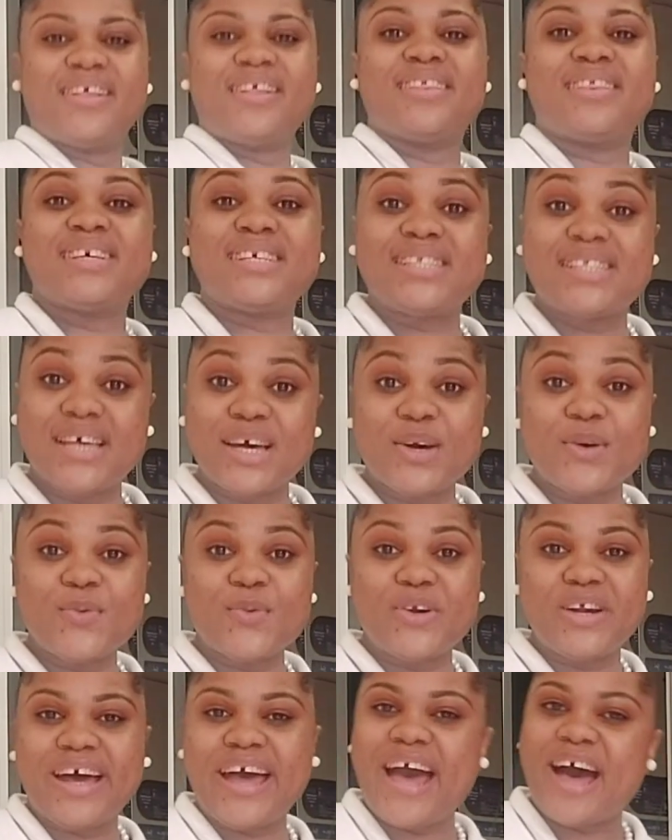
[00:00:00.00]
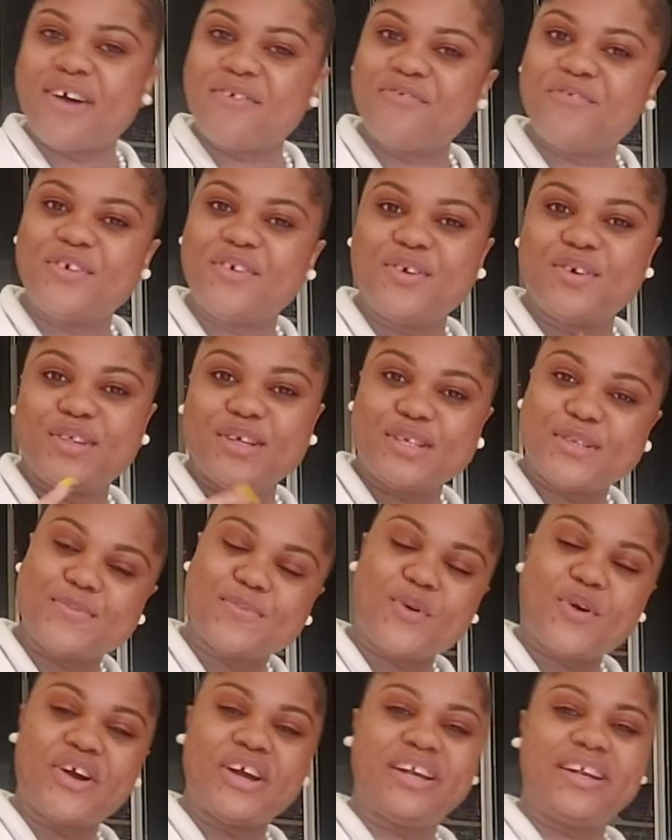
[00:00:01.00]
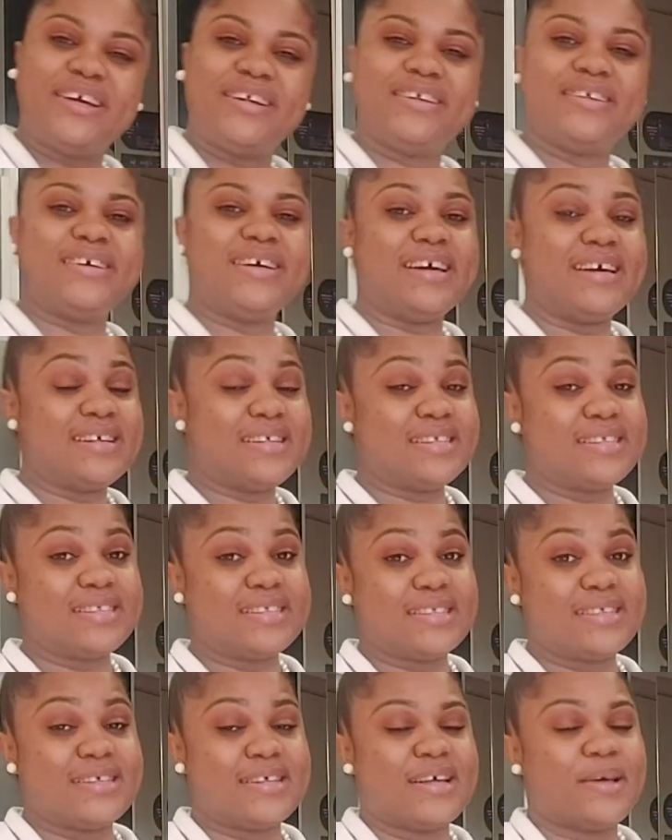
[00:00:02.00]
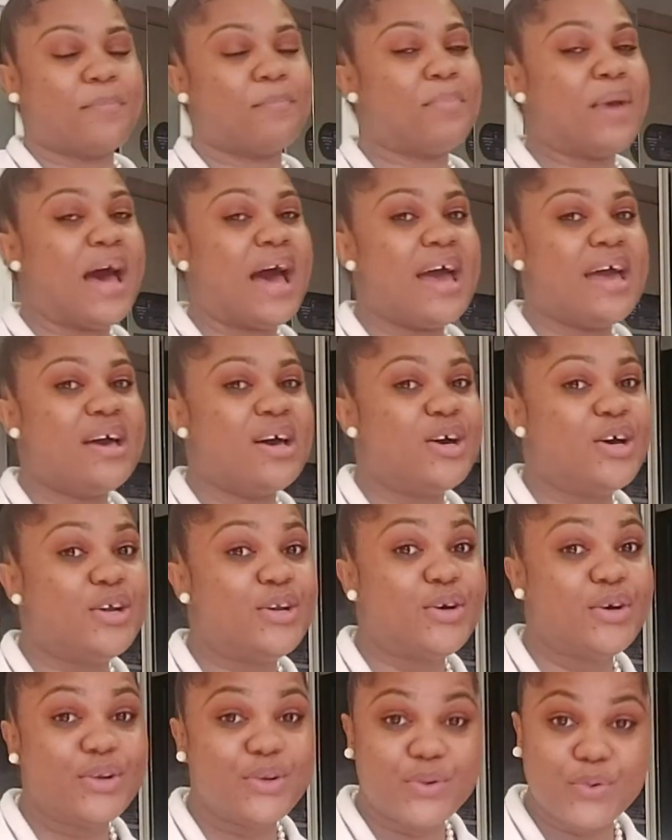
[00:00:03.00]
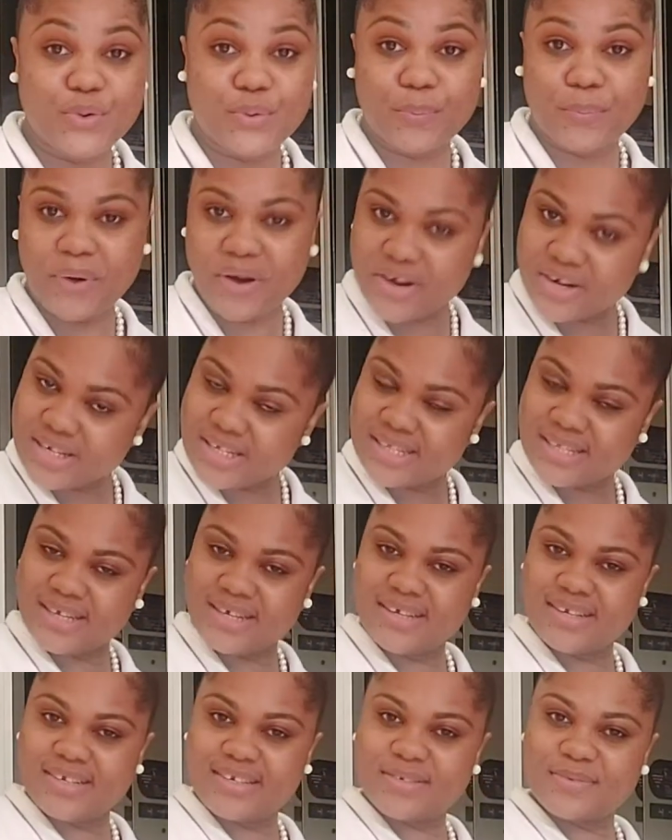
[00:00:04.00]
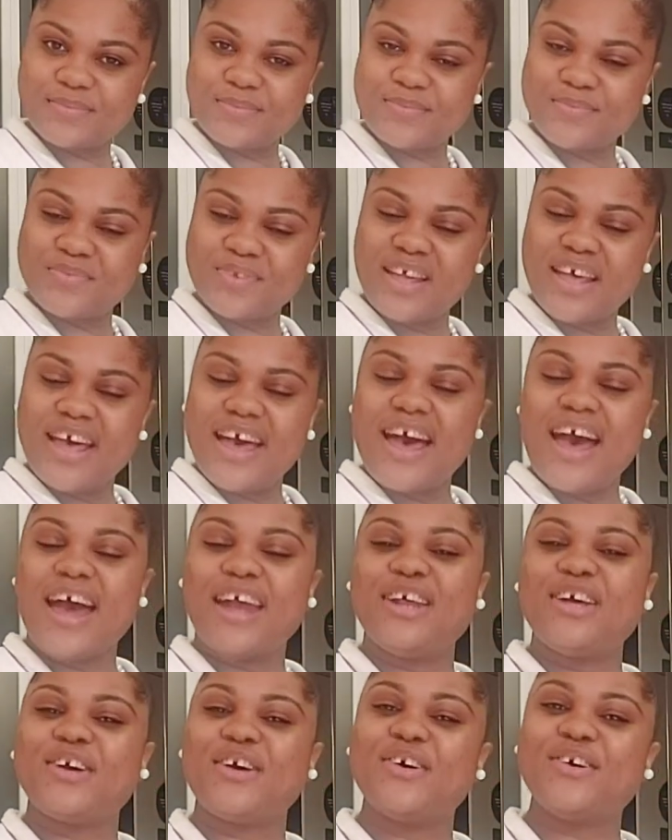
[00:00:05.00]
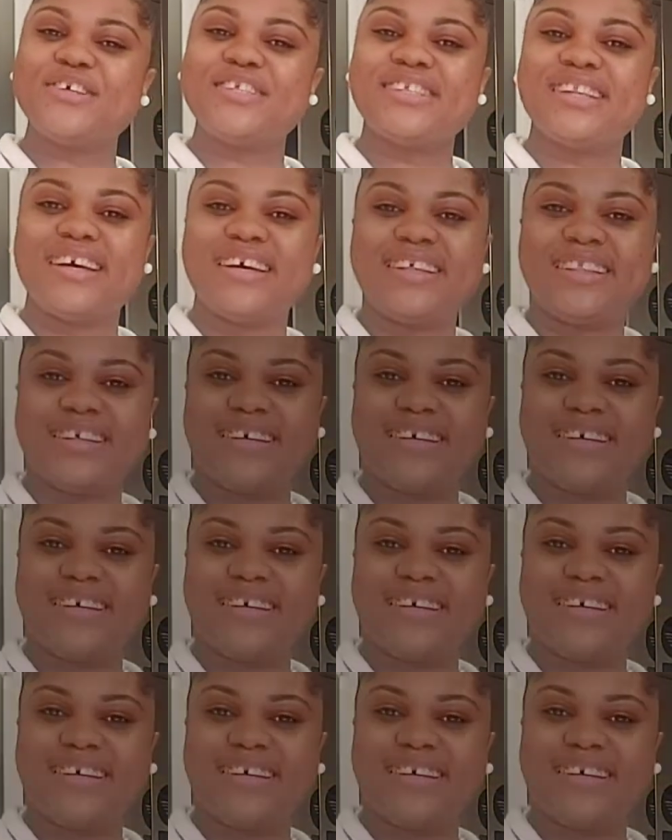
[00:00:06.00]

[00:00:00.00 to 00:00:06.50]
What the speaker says: The second one I have for you this morning is by an unknown person, and it goes like